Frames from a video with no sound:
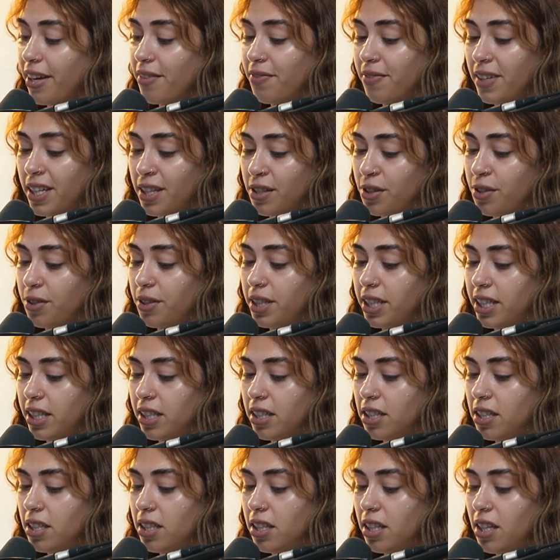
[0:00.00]
that
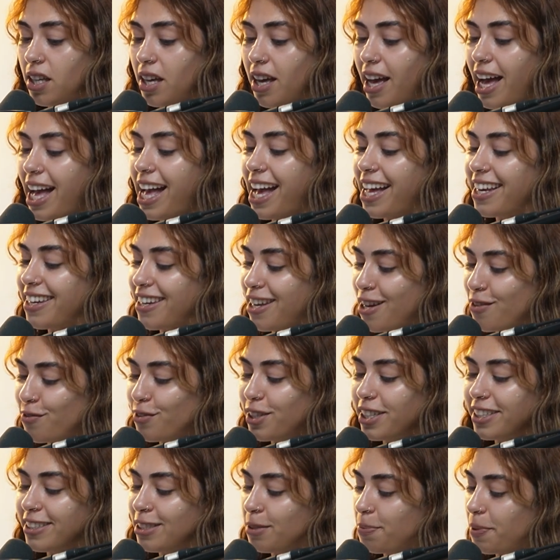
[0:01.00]
victory. I had
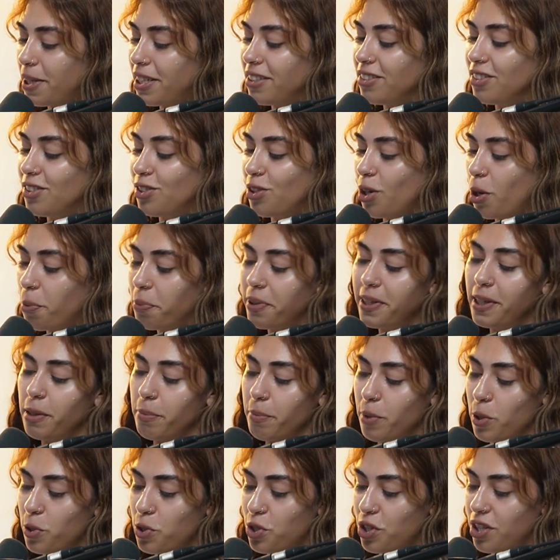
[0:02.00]
never experienced so many
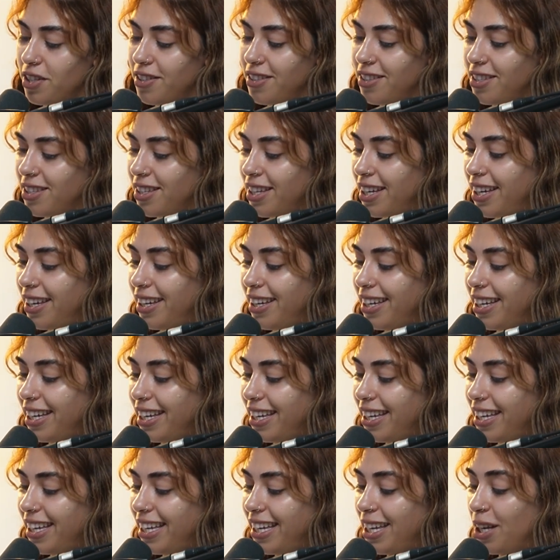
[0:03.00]
emotions
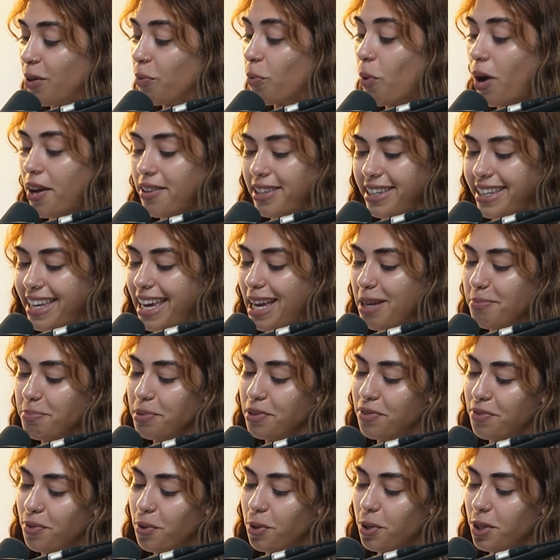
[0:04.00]
in one day
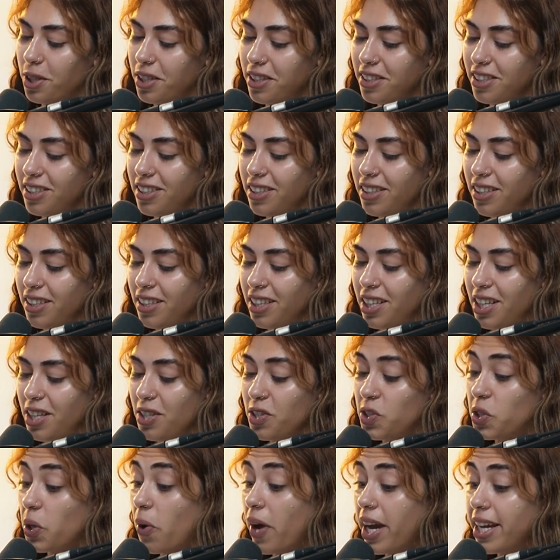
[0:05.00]
before.
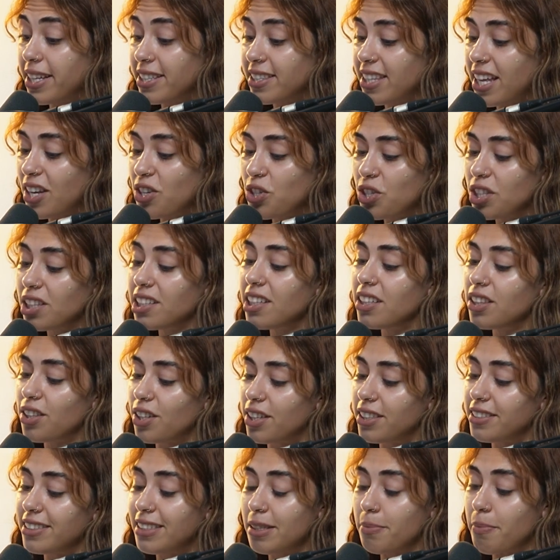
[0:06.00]
So I essentially
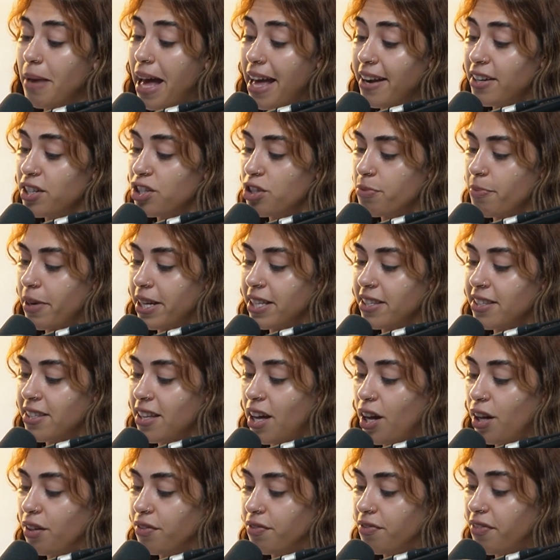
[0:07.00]
learned to manage
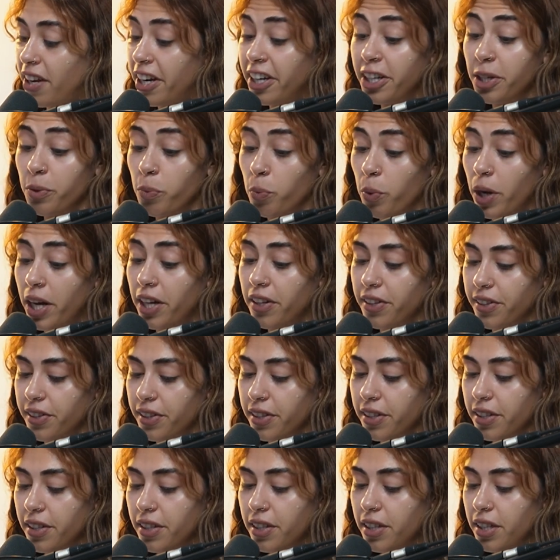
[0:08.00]
myself very
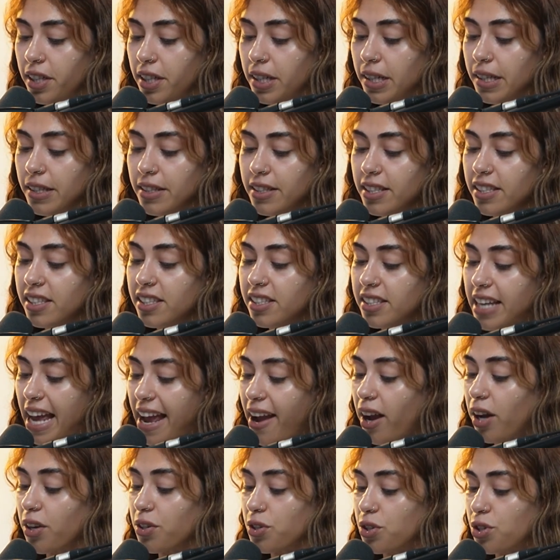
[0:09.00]
well, to
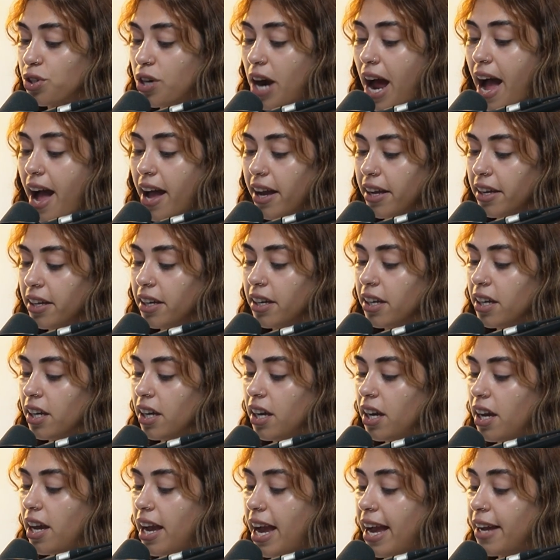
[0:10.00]
stay on track
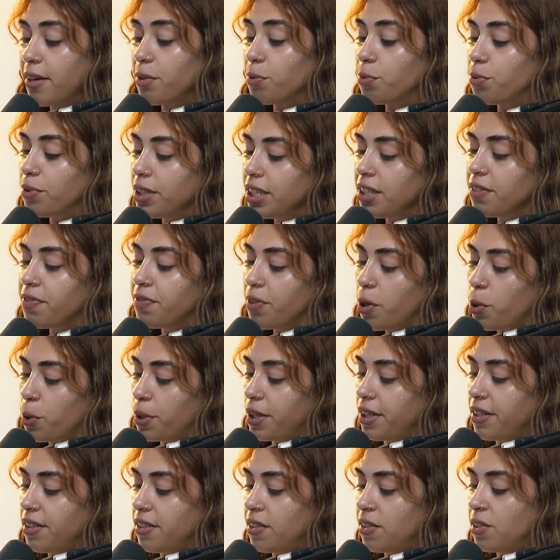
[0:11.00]
and
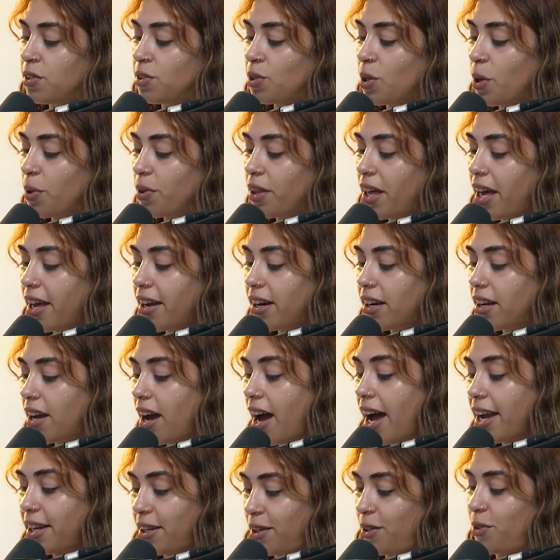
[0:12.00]
refocus so
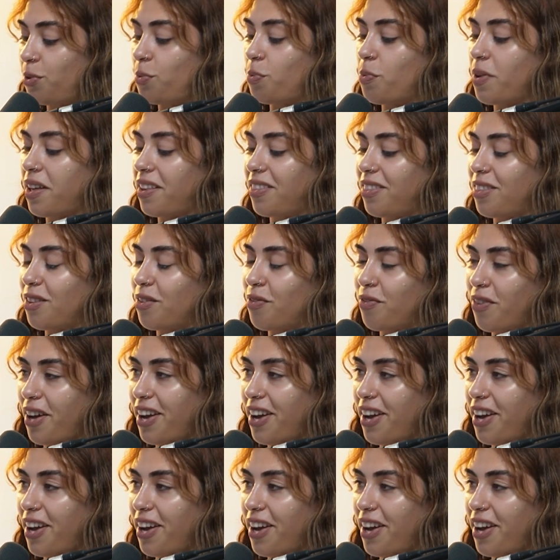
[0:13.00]
that I could win the